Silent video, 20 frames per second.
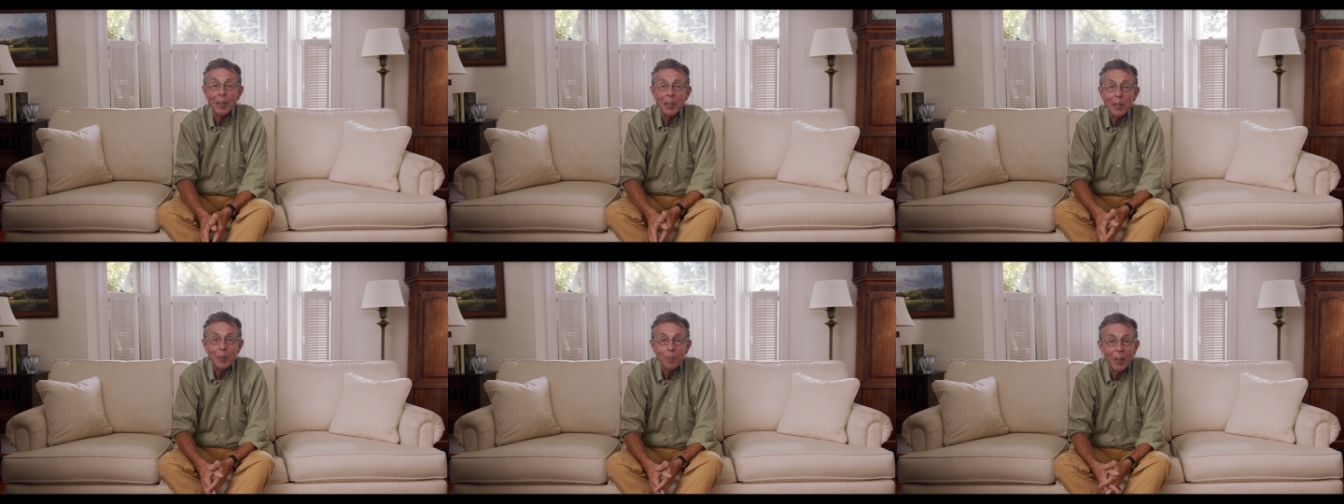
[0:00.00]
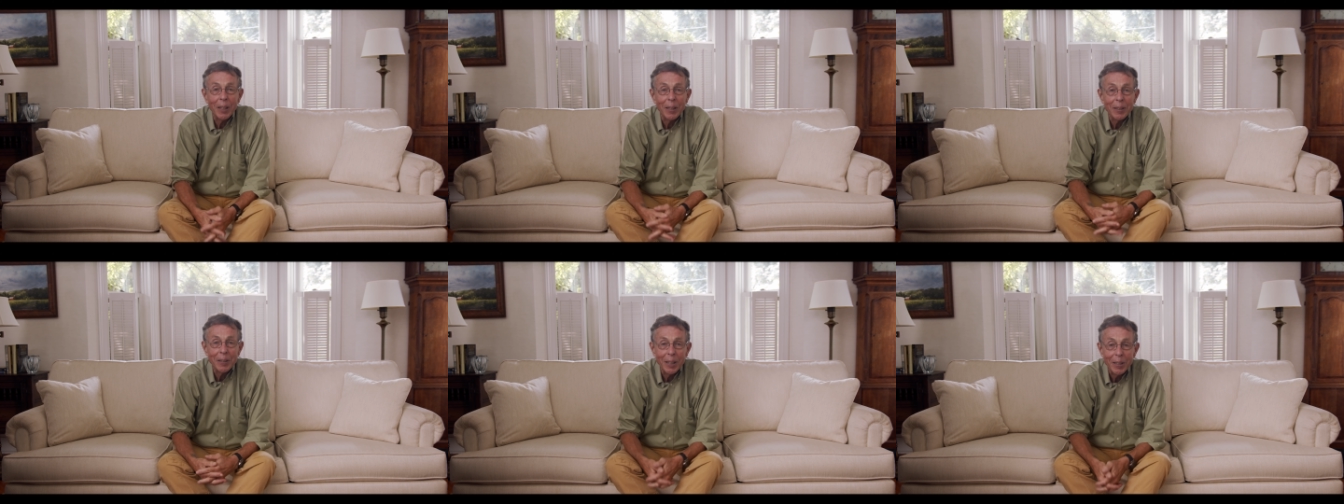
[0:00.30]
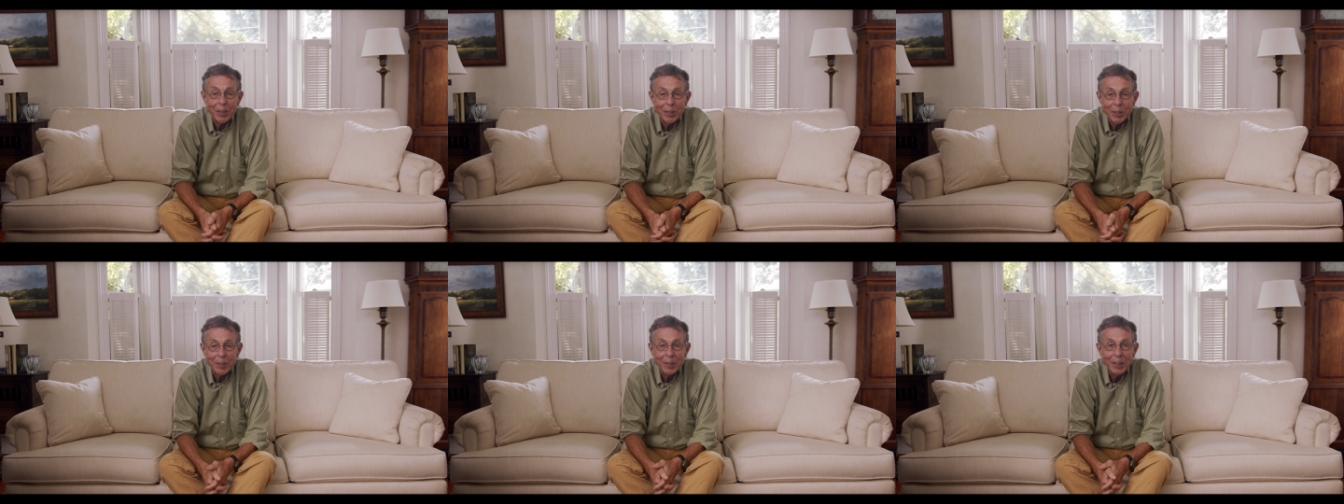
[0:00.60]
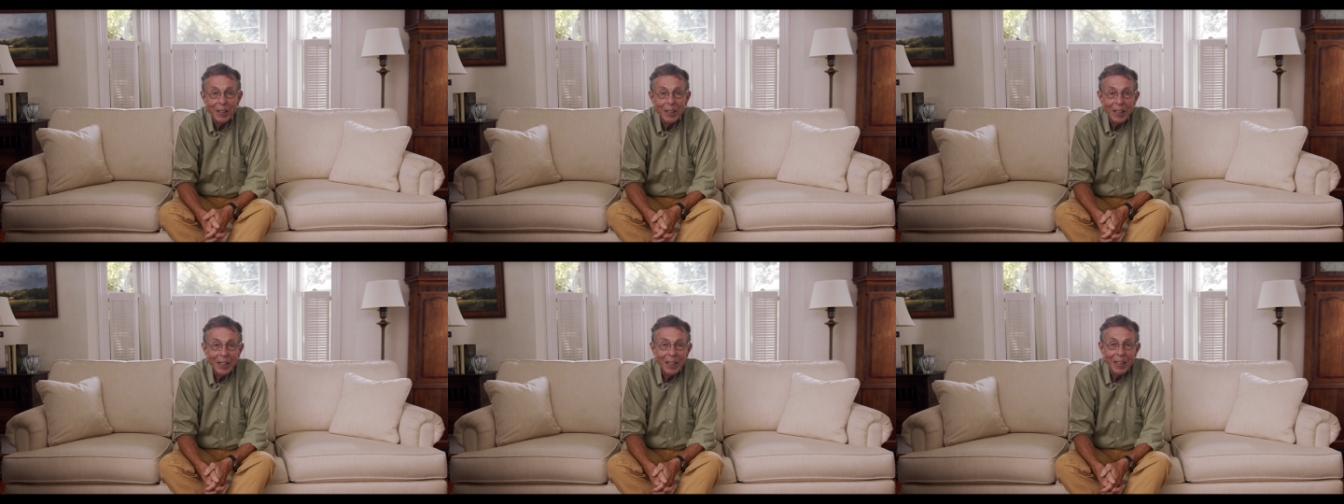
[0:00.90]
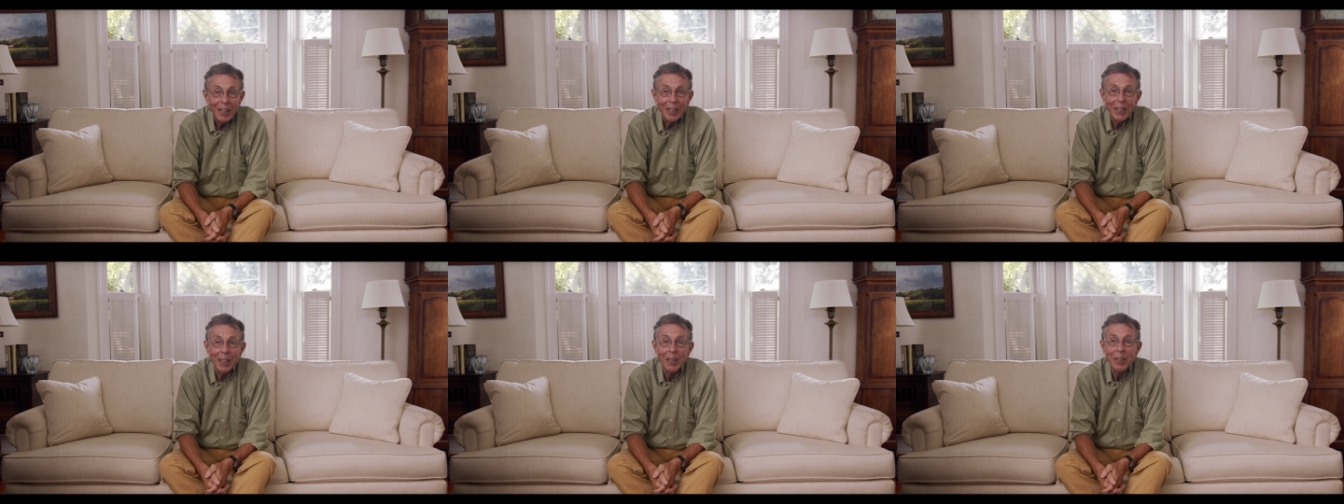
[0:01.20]
Lee's plantation
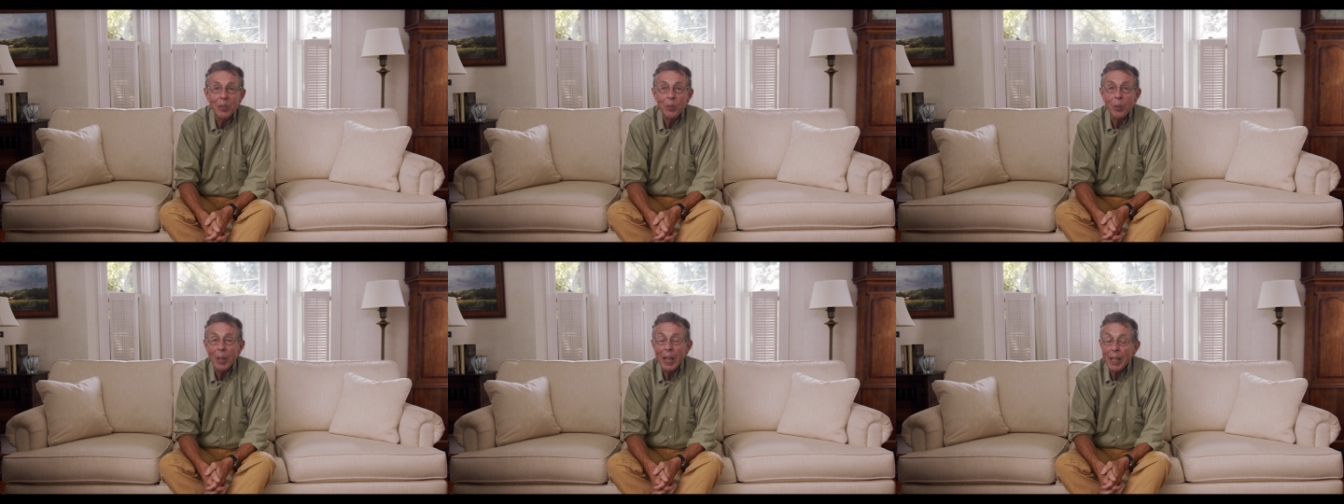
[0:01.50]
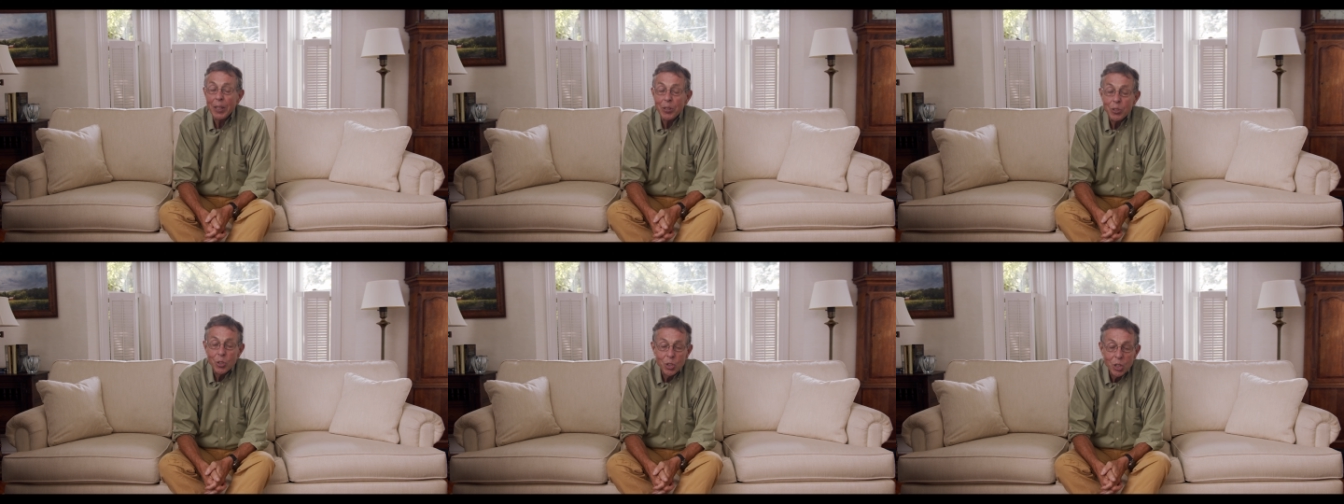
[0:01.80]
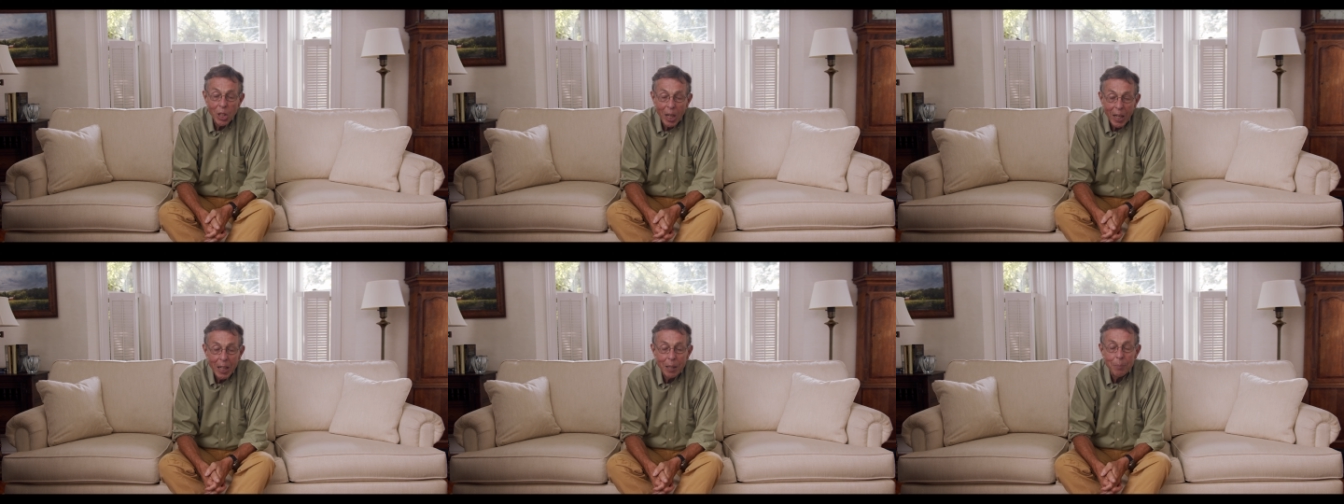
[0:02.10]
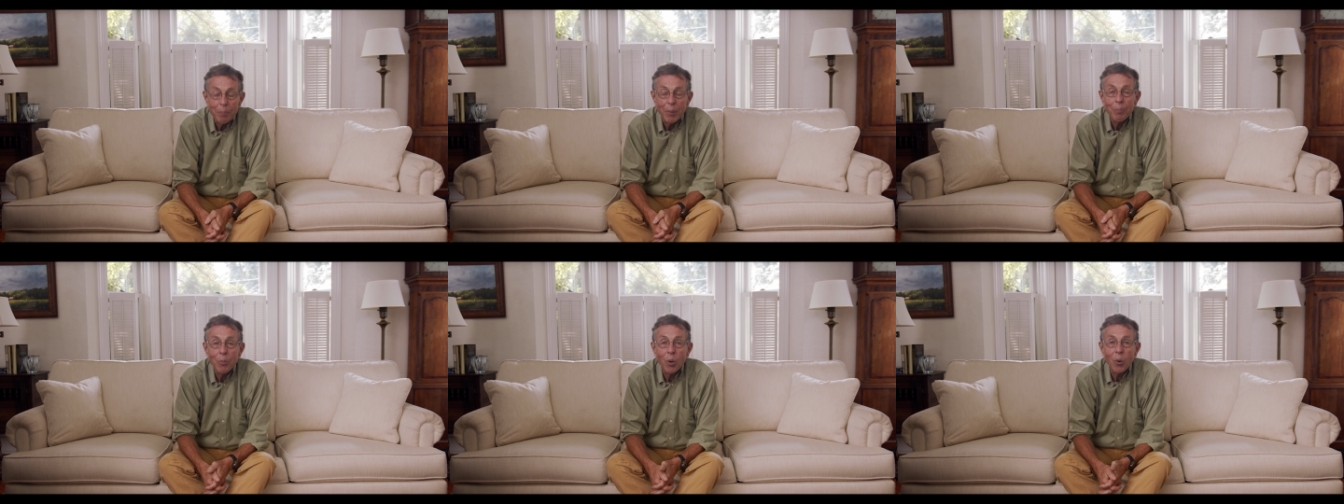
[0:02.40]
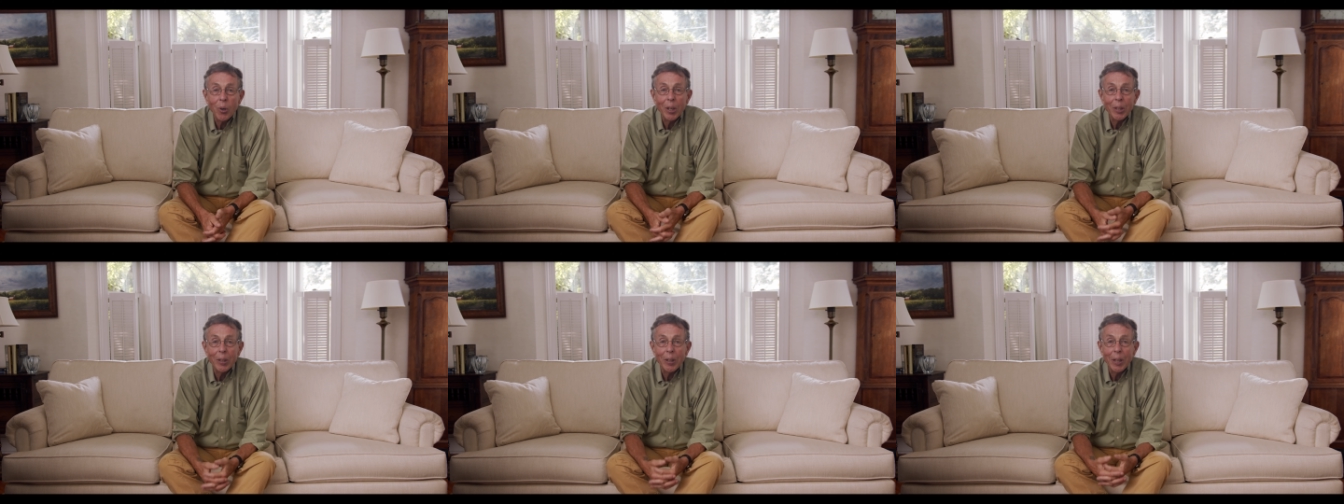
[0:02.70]
into a giant
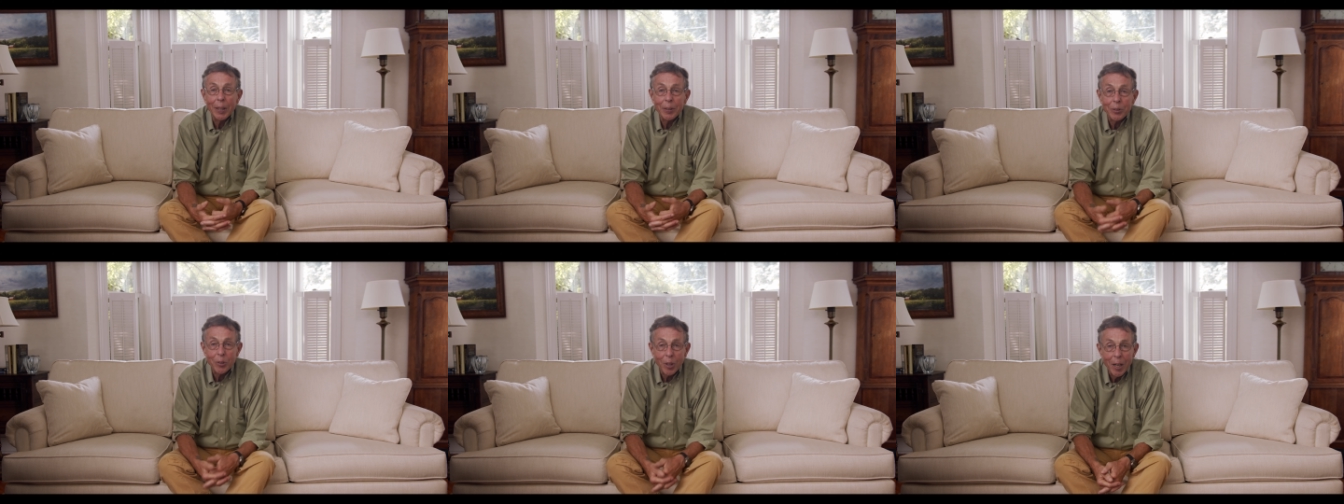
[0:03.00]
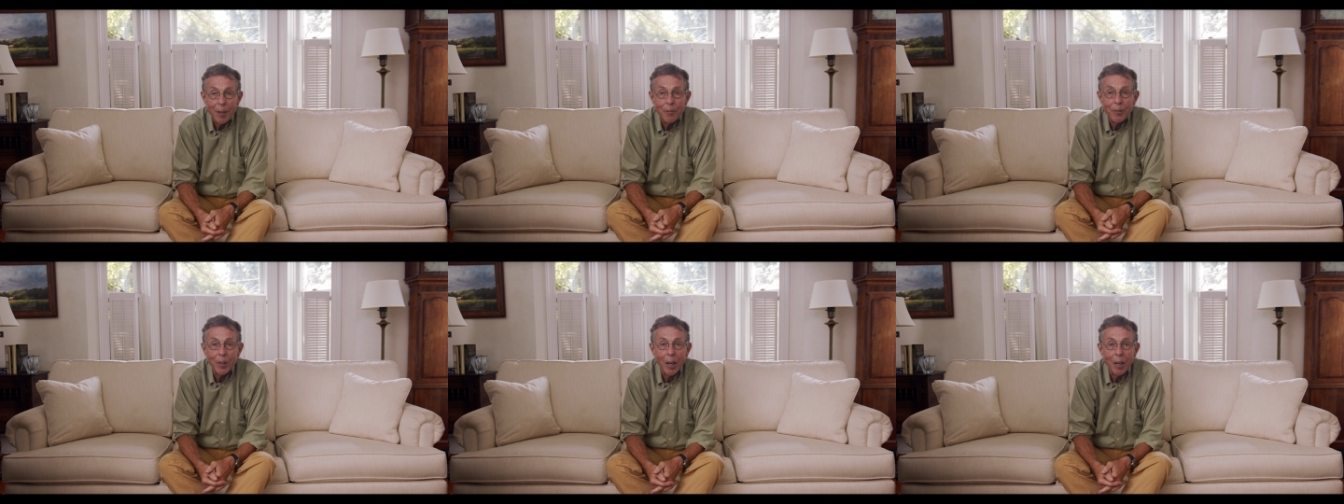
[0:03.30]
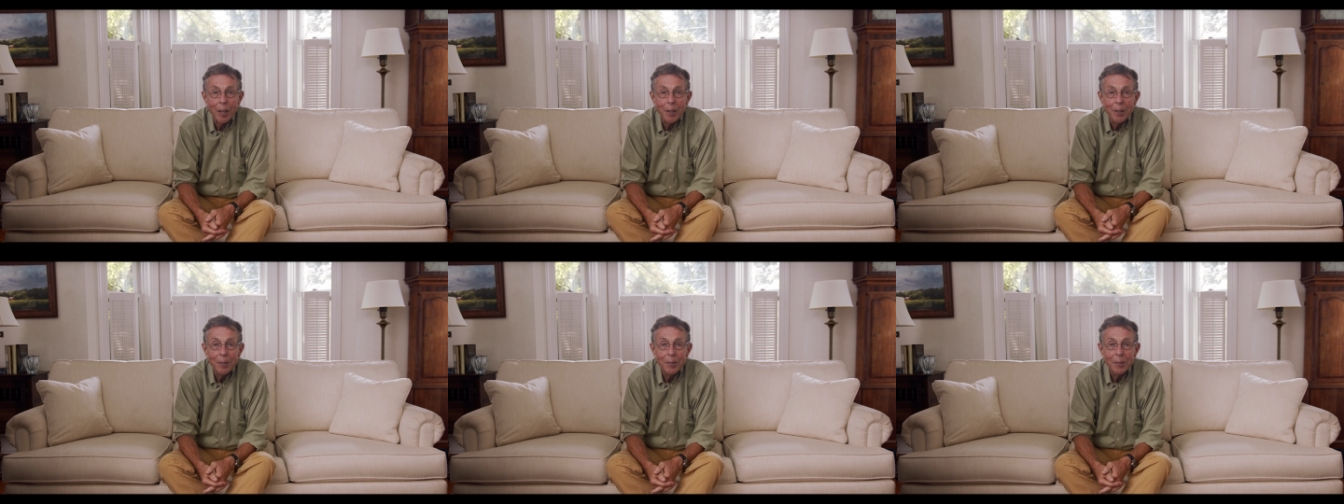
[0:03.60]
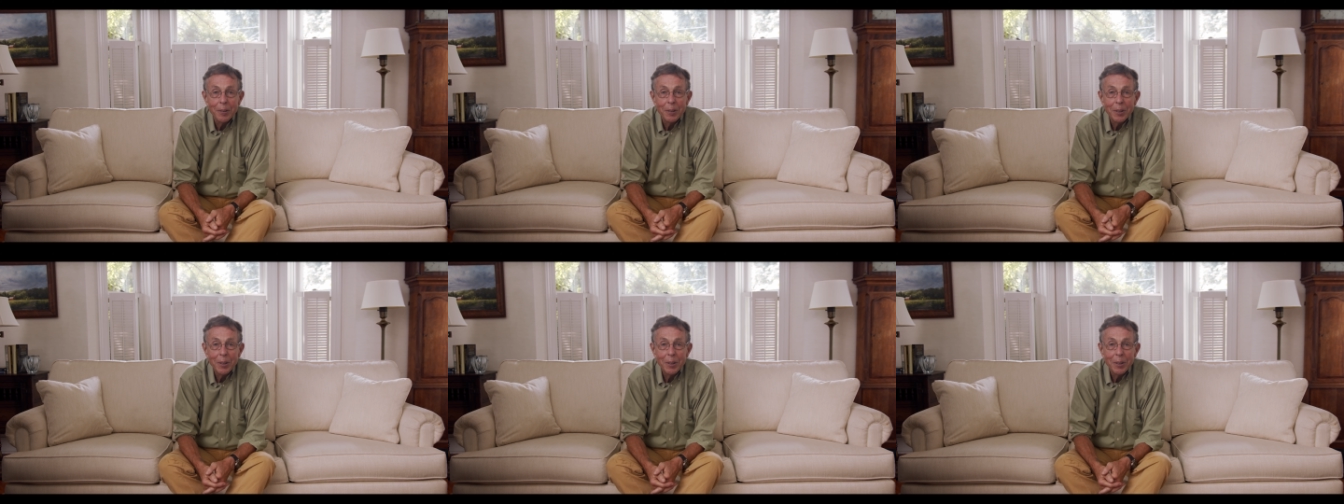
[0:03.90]
memorial and graveyard